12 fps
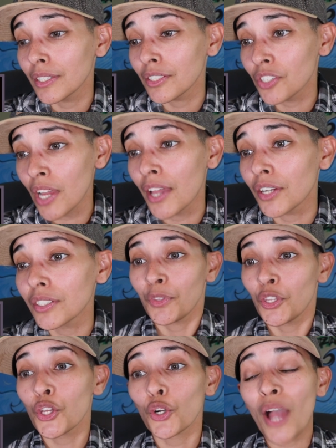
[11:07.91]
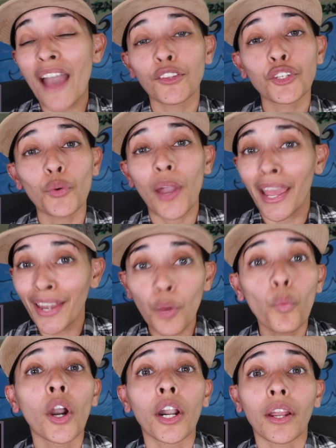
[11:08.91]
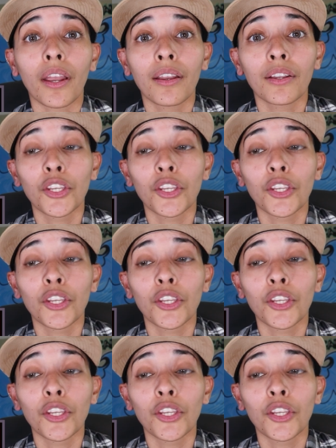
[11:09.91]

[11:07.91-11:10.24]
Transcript: channel. You don't have to do any work.